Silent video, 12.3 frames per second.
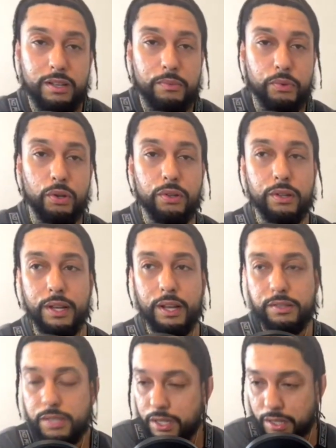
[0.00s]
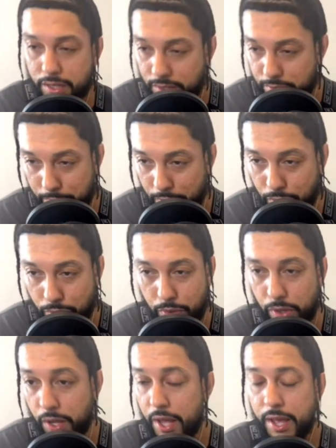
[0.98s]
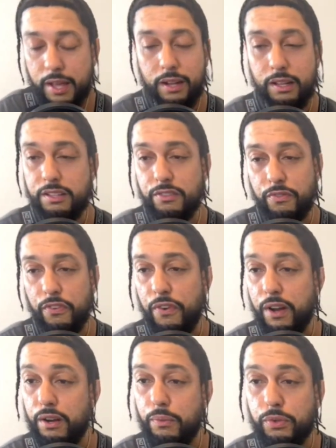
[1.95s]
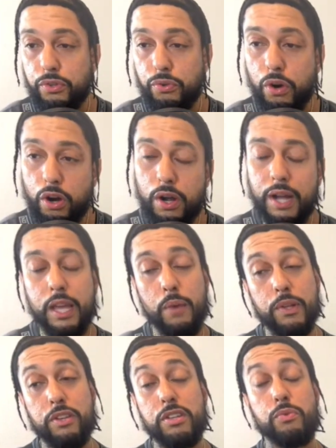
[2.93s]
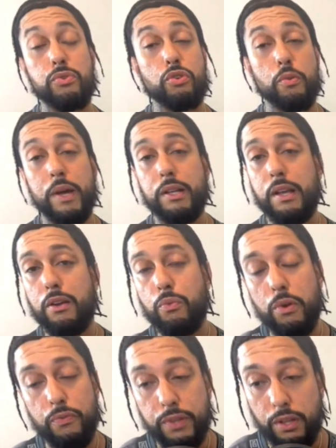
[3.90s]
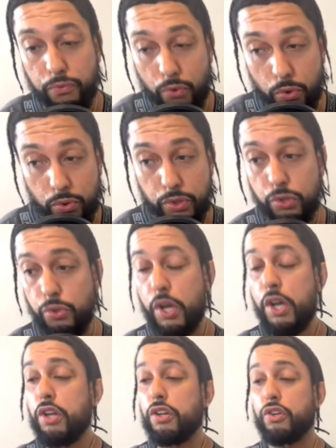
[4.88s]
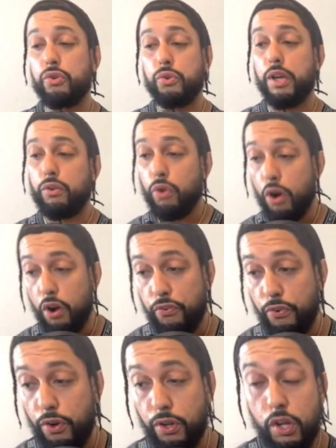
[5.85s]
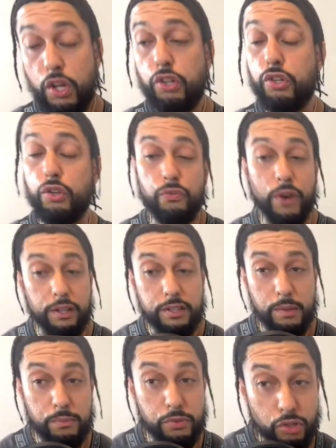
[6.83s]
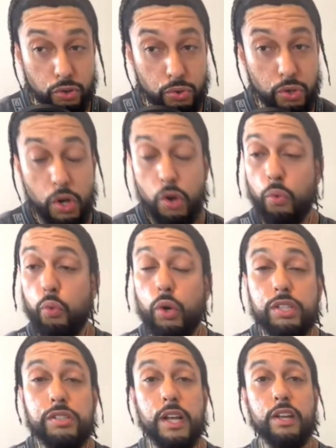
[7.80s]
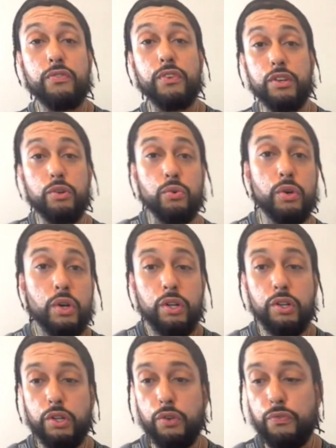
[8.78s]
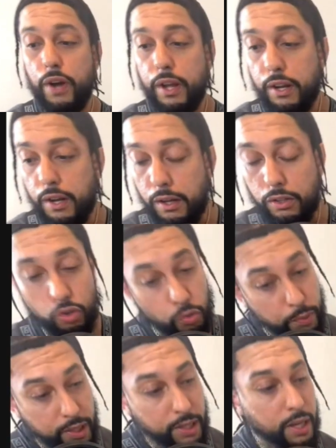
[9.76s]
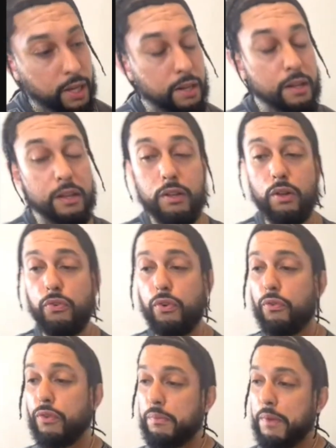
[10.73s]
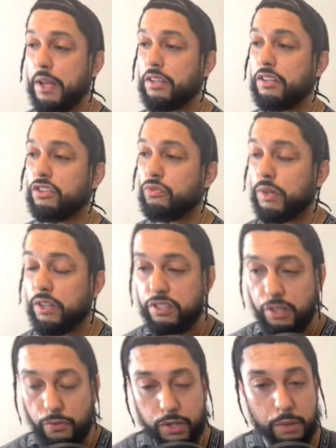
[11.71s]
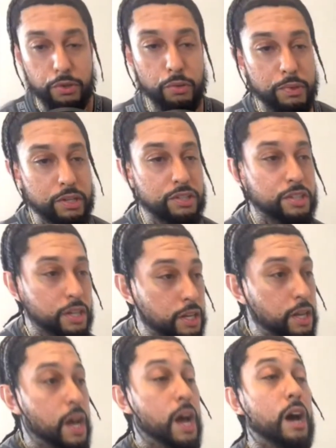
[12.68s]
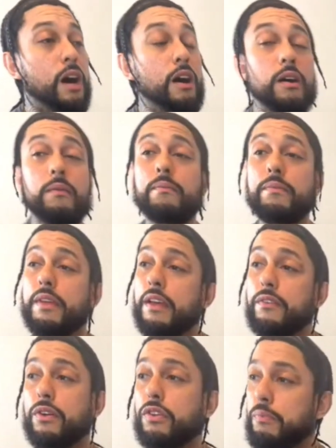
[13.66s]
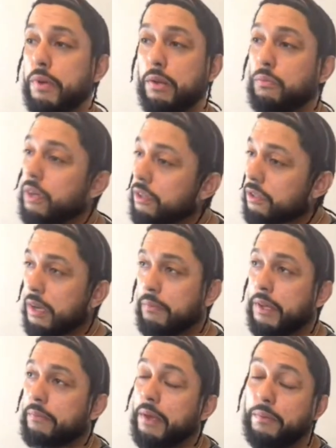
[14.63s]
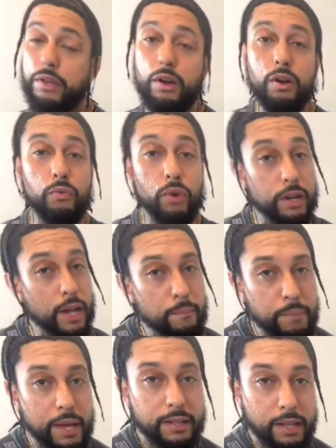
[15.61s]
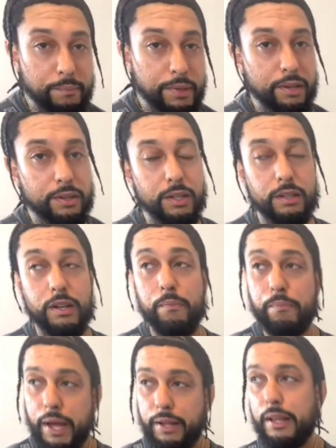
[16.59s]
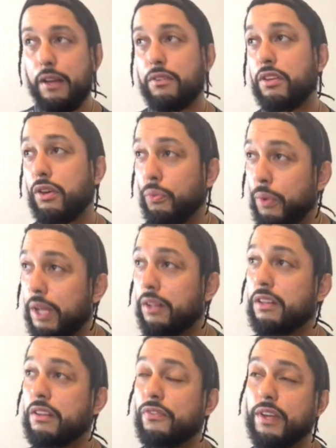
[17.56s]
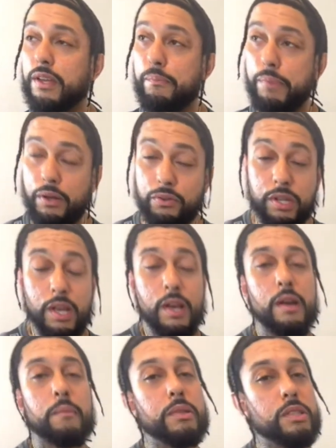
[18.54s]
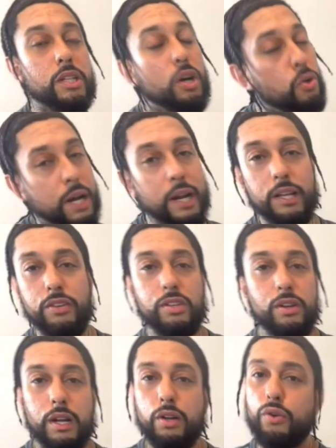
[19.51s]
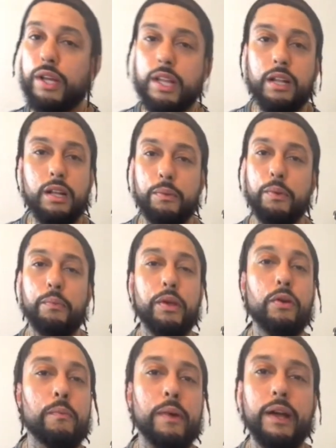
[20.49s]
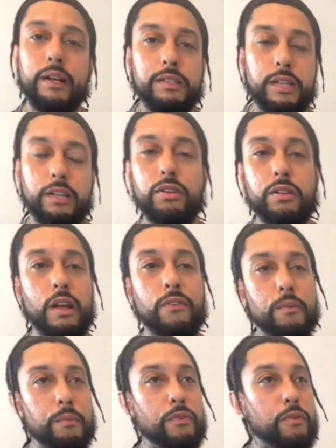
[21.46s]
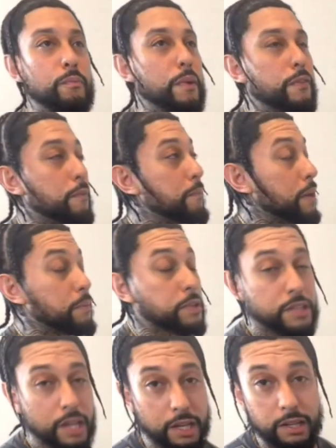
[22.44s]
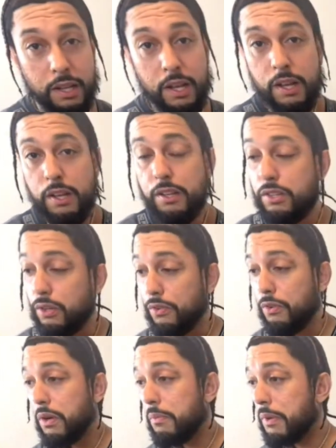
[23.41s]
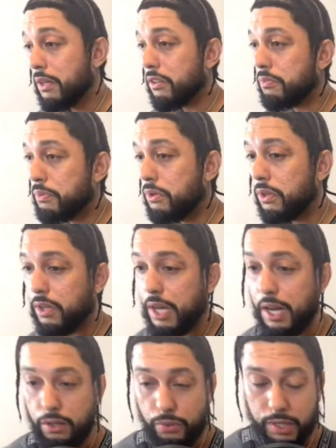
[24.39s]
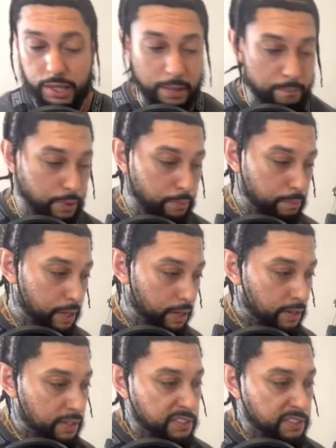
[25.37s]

I'm calling it like I see it. That doesn't make you any less of a fighter than what you are. I can't wait to see what you go back down to 154 and do. Do you get Crawford? Do you fight Tim Tszyu? What's next for you? Do you fight Lubin again? For a rematch, he just won the silver WBC. Even though you beat him once, I mean, maybe y'all can run that back. That'd be a good comeback down to your weight to defend your belts. But you still got to go get that WBO back because they took that from you, if I'm not mistaken. So if you want to be undisputed, you got to go get that belt back.